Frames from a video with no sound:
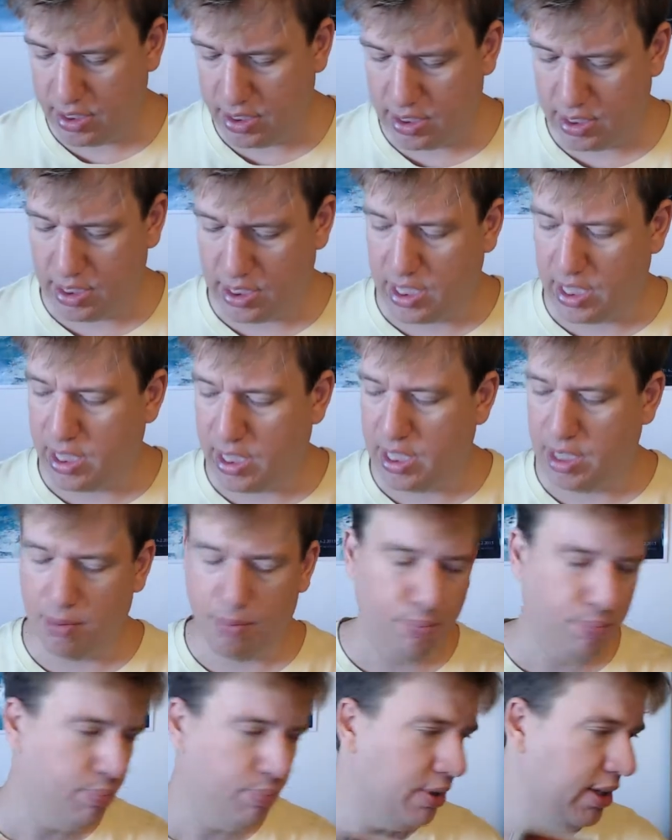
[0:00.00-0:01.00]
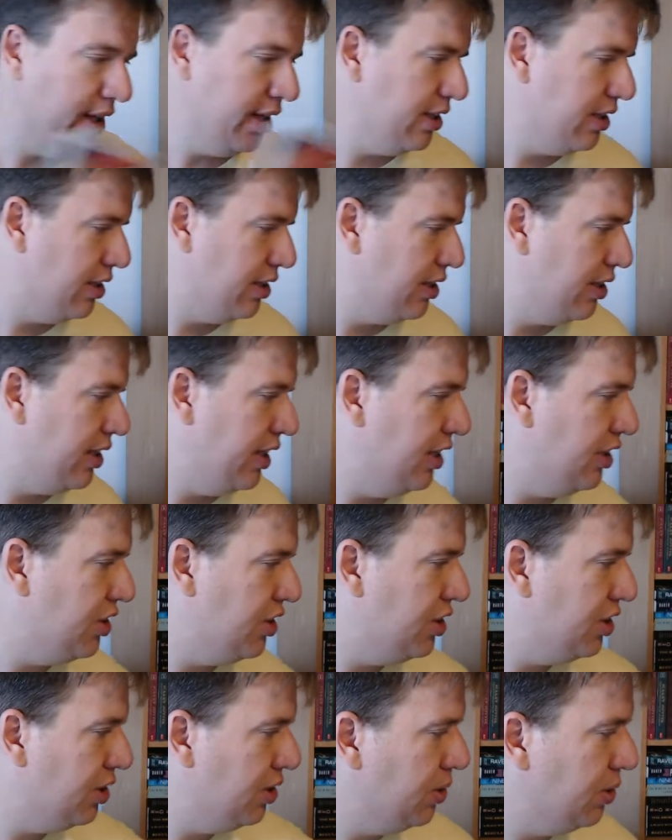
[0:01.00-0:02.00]
Uh, but the
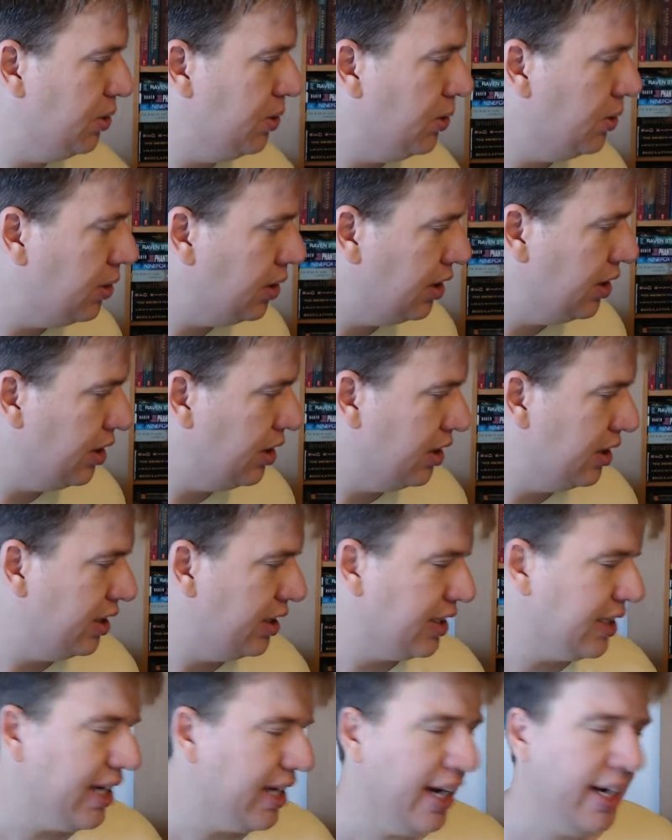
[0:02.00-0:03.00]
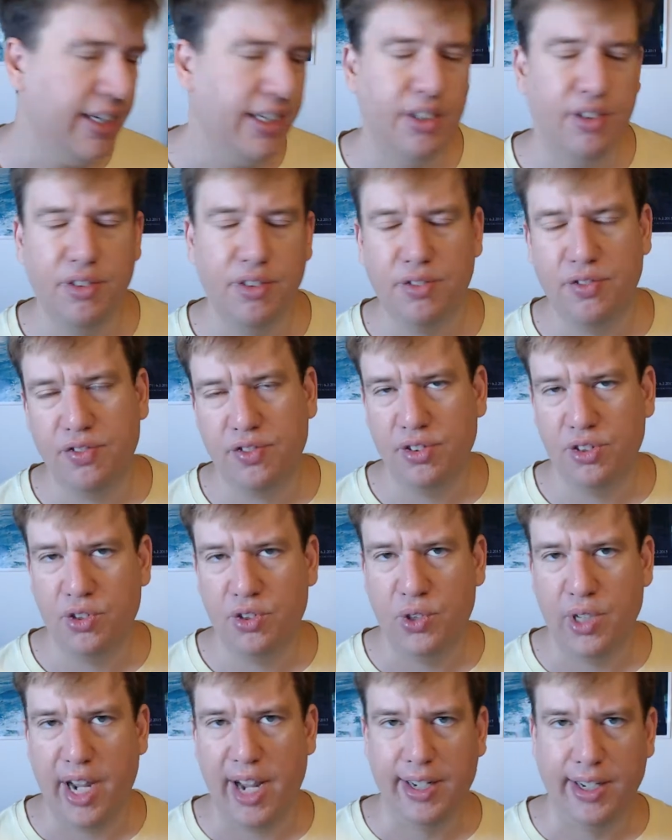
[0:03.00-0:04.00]
issue is kind of
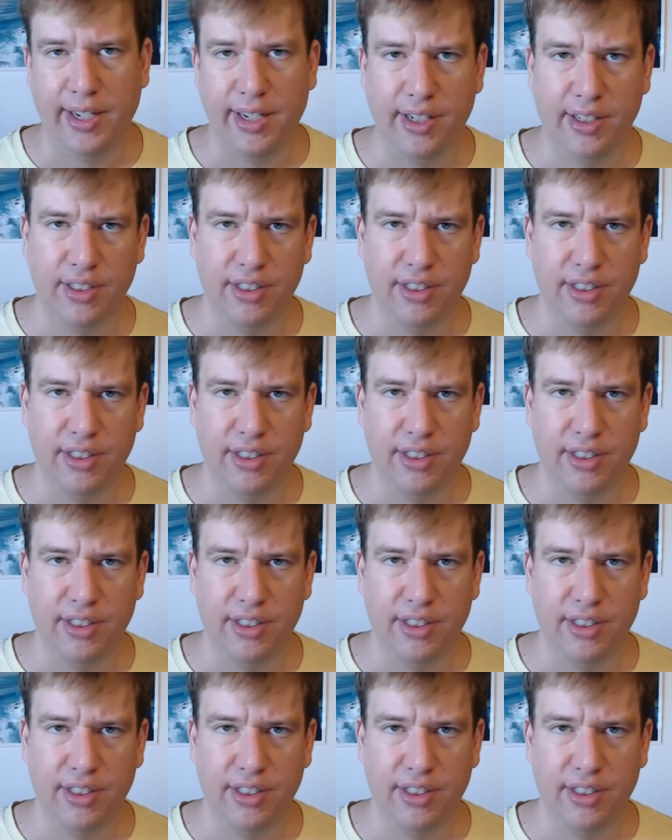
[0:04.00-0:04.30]
dragging